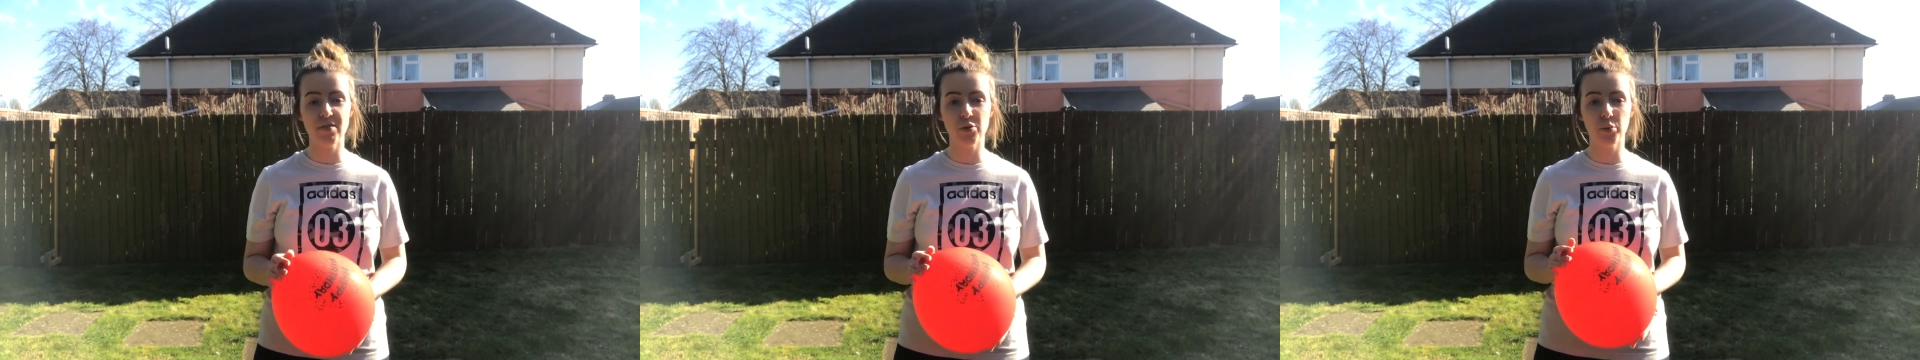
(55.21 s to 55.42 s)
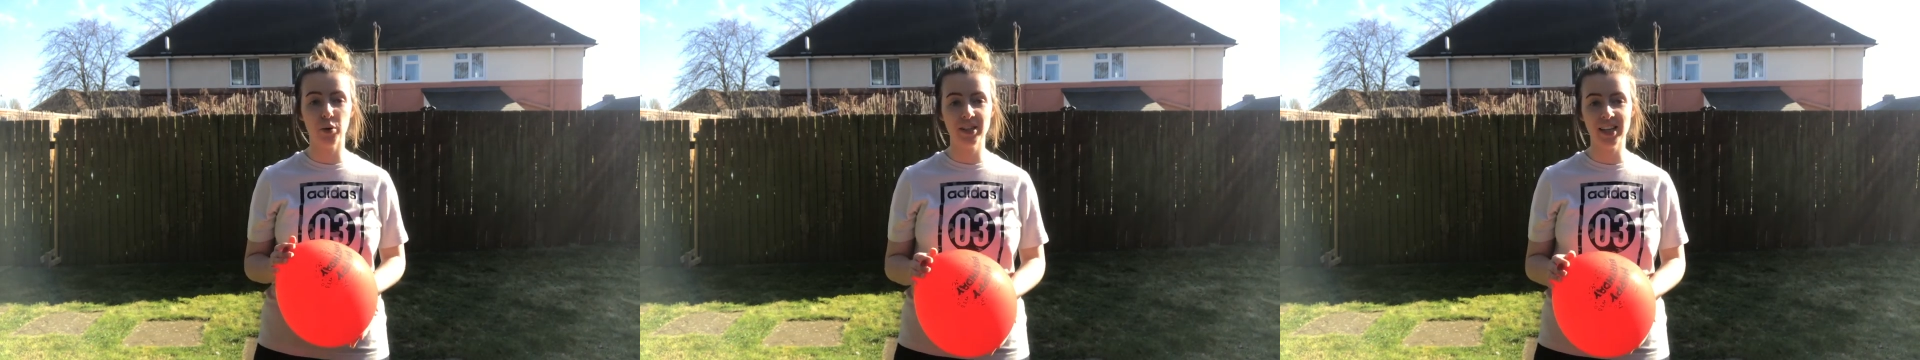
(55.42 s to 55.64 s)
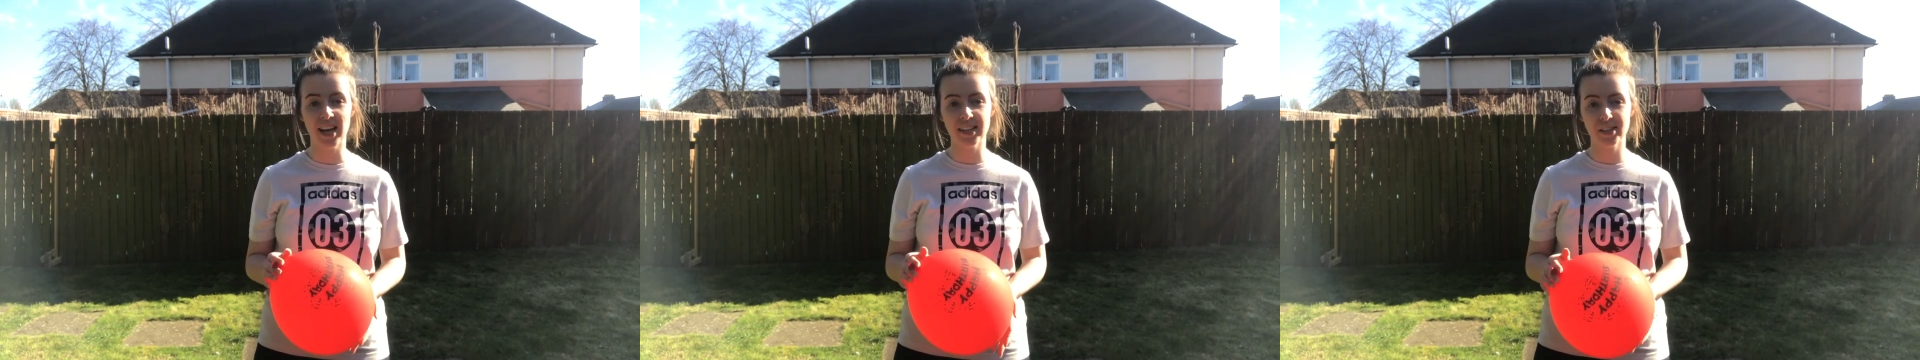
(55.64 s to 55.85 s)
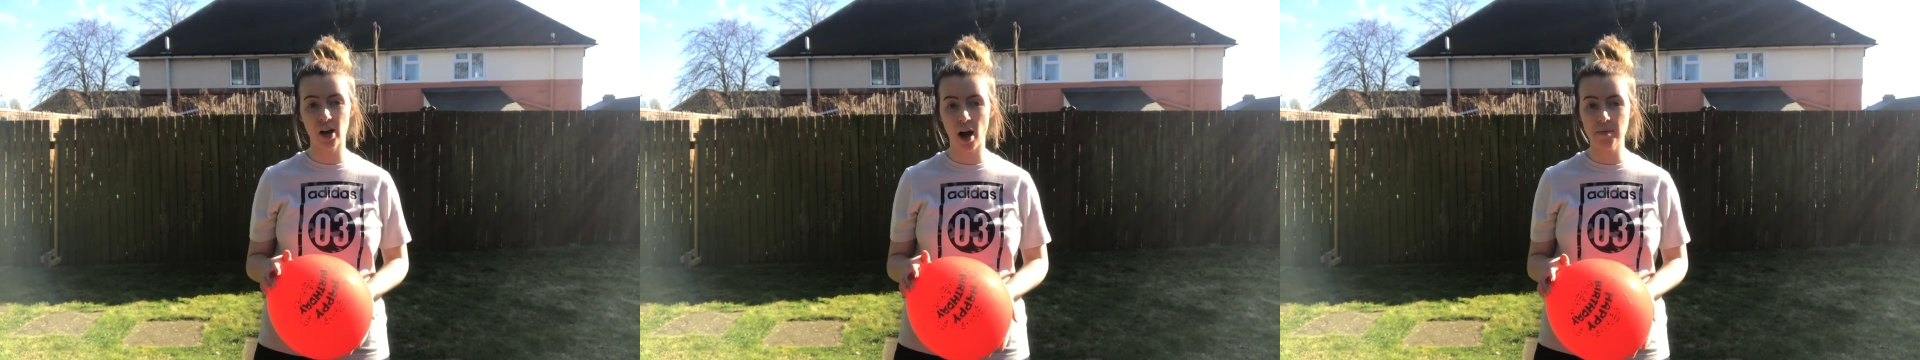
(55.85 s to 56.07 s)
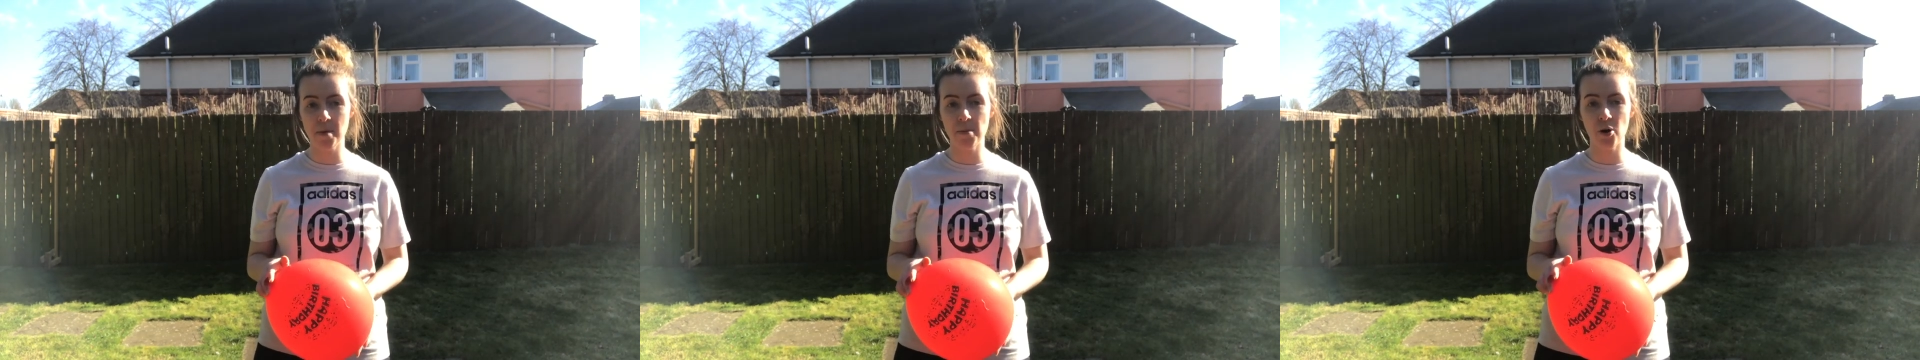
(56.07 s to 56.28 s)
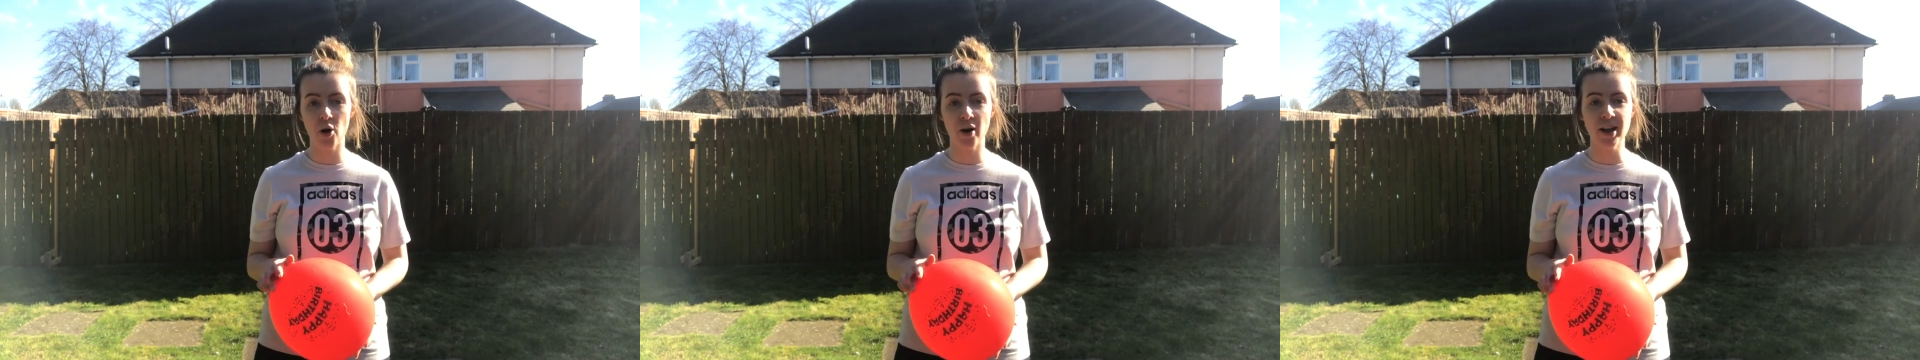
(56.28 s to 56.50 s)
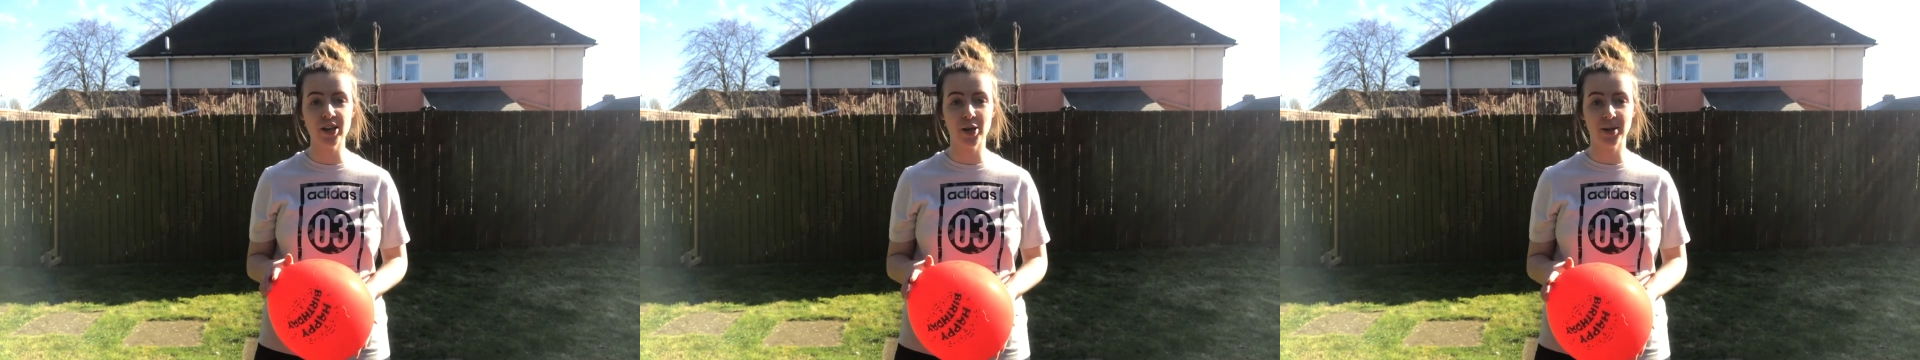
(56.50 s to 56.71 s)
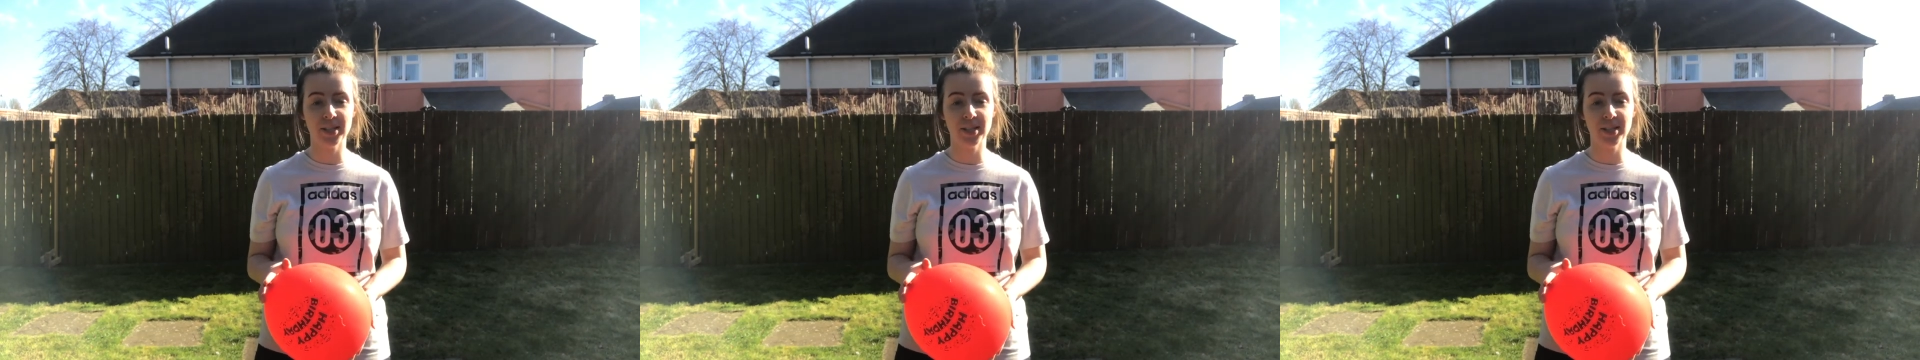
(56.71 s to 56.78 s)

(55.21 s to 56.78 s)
if you want to set a time limit on it,